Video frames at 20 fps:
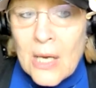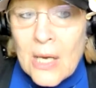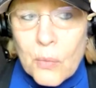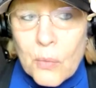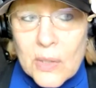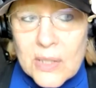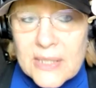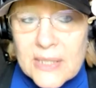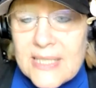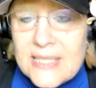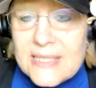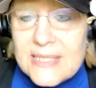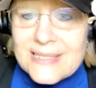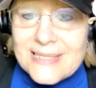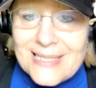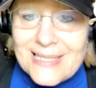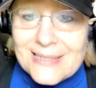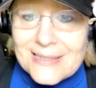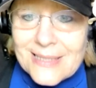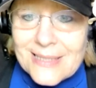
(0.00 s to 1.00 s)
Well, he
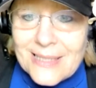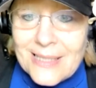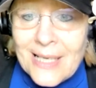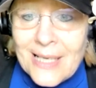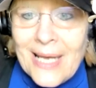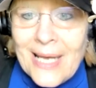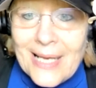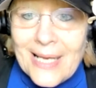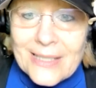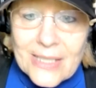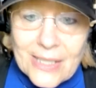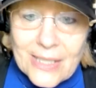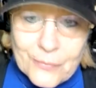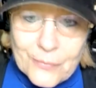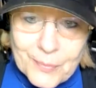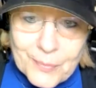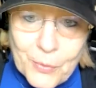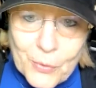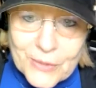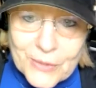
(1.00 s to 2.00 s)
sees it and
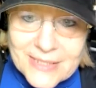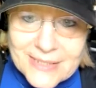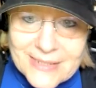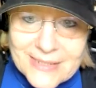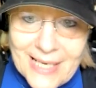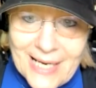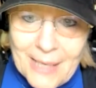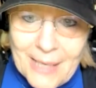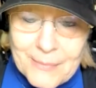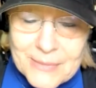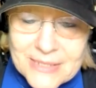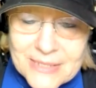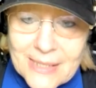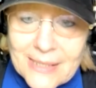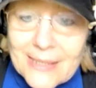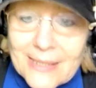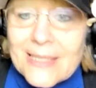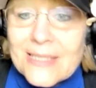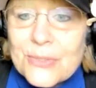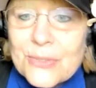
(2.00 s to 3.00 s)
reports it to Amazon.
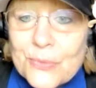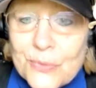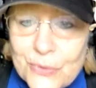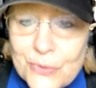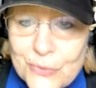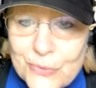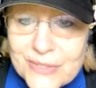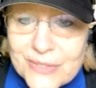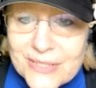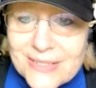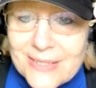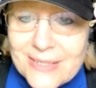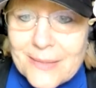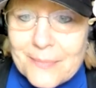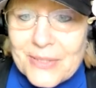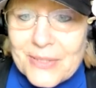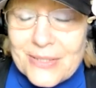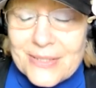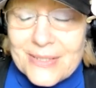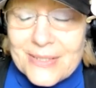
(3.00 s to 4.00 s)
And guess who loses the
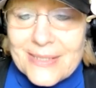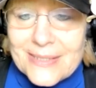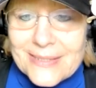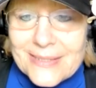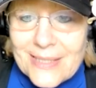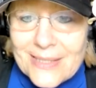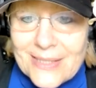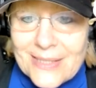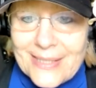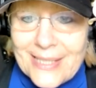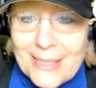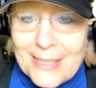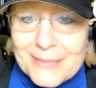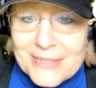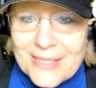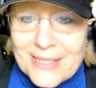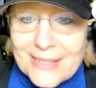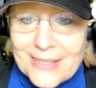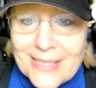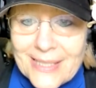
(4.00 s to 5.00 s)
ability to sell on
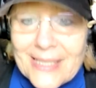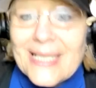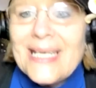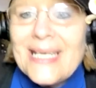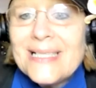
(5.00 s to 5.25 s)
Amazon again?